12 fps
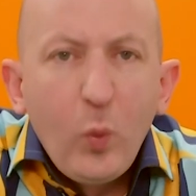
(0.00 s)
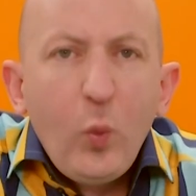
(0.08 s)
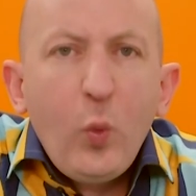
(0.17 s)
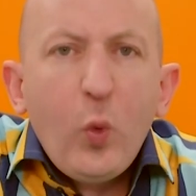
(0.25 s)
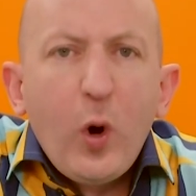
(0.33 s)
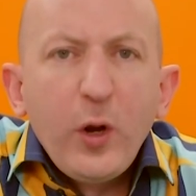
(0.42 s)

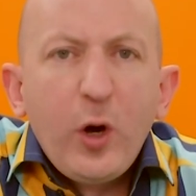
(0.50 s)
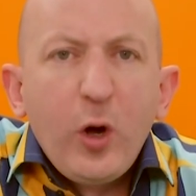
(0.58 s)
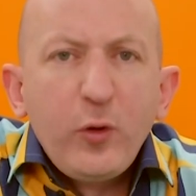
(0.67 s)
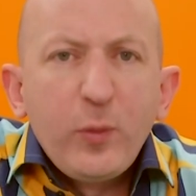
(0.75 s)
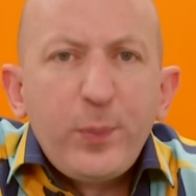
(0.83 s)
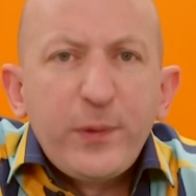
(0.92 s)

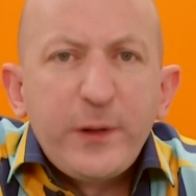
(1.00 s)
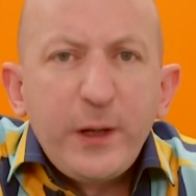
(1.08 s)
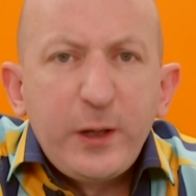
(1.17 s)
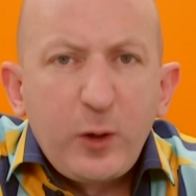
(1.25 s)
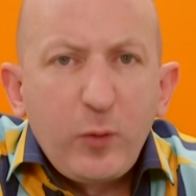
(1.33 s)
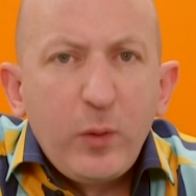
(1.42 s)

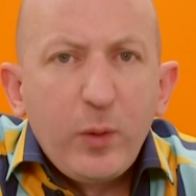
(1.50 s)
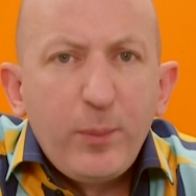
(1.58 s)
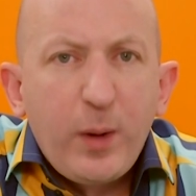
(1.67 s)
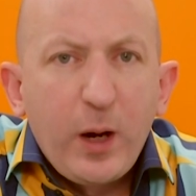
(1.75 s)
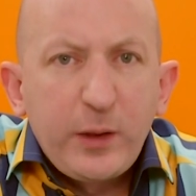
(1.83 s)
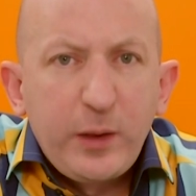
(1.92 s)
100% agree
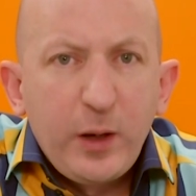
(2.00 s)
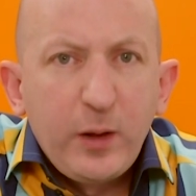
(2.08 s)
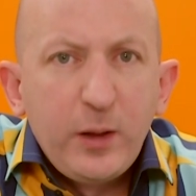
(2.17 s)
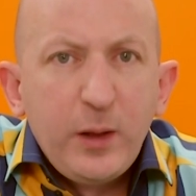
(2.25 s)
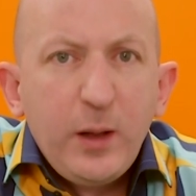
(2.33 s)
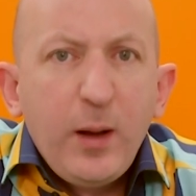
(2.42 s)
with Mark
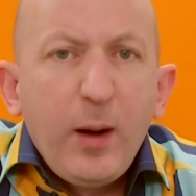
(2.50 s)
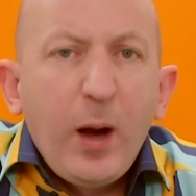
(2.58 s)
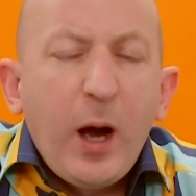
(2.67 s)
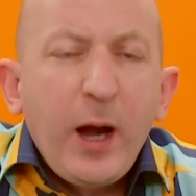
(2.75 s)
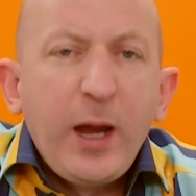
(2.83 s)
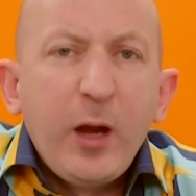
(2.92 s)
there.
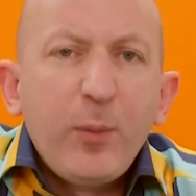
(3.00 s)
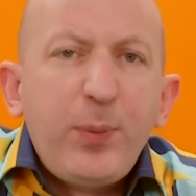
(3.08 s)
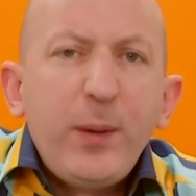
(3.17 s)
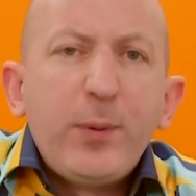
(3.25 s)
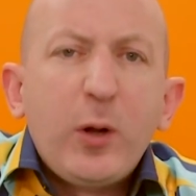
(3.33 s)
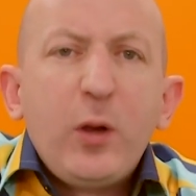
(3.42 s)
I hear
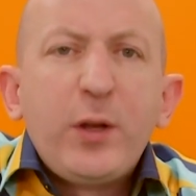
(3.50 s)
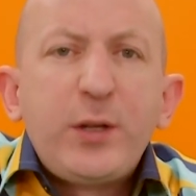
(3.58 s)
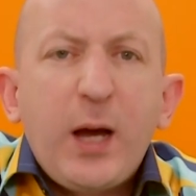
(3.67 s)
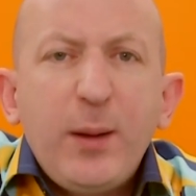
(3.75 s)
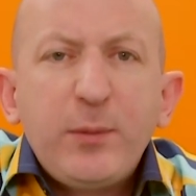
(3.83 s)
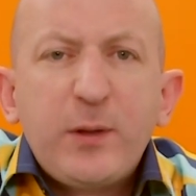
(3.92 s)
people all the
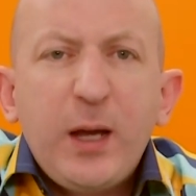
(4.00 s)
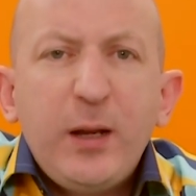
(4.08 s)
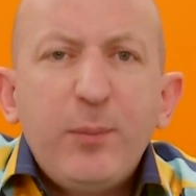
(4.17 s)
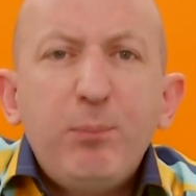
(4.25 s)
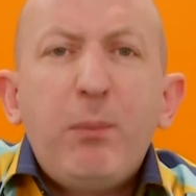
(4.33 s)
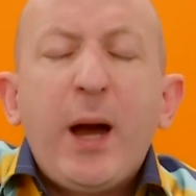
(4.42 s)
time
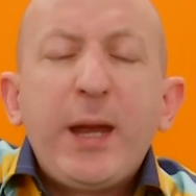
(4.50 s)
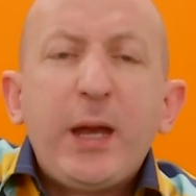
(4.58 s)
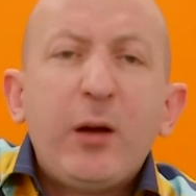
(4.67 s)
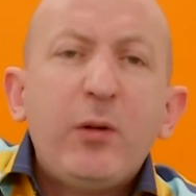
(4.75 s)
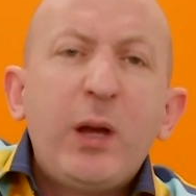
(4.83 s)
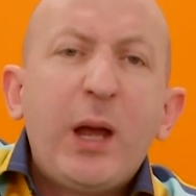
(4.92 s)
saying, my
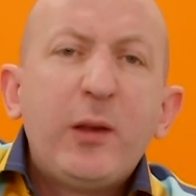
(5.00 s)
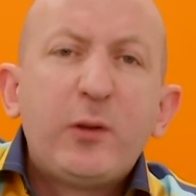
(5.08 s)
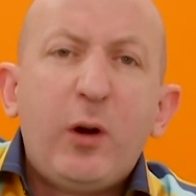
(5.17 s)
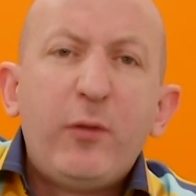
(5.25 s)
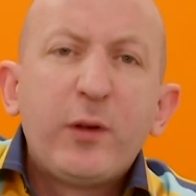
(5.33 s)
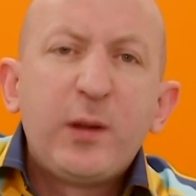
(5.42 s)
area
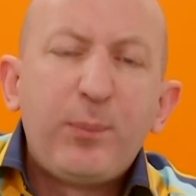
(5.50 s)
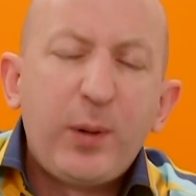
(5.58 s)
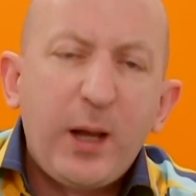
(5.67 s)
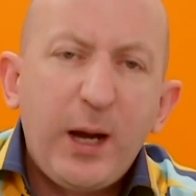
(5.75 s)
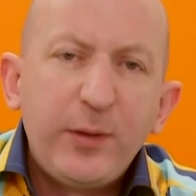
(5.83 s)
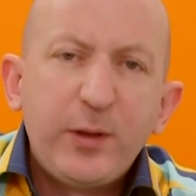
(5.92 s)
is
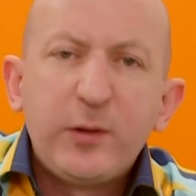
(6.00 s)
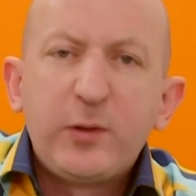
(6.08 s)
oversupplied,